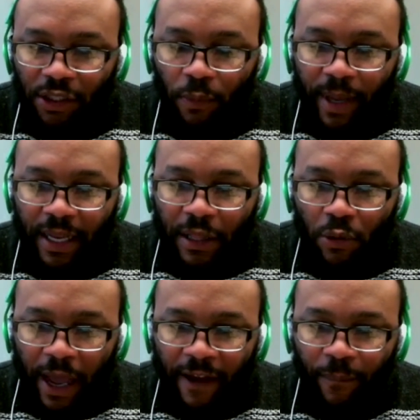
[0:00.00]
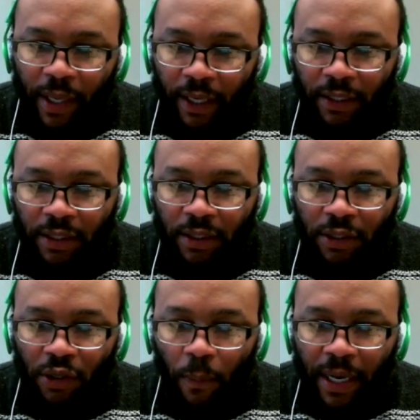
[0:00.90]
so many draft picks,
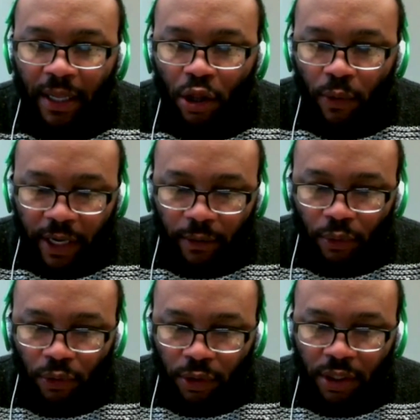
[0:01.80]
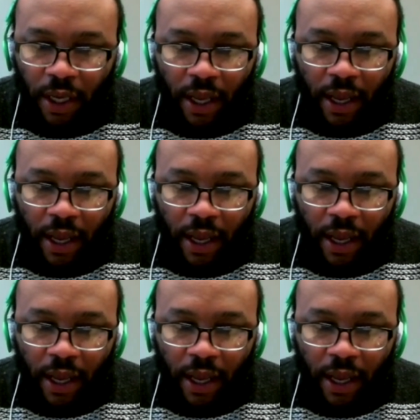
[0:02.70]
so many tradables.